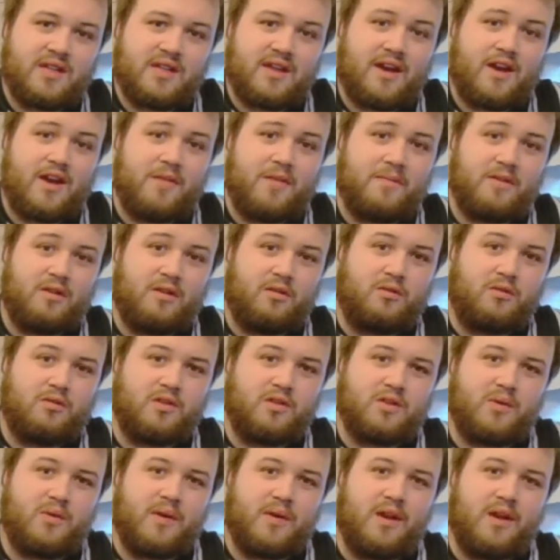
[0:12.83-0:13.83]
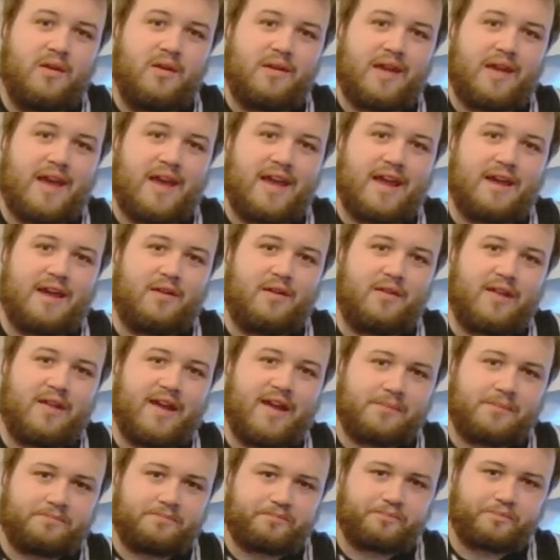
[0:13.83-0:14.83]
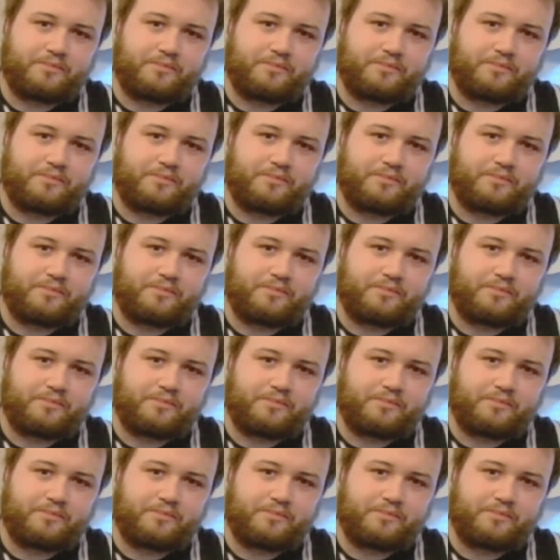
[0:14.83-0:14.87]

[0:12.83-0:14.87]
I hope you're all doing okay out there.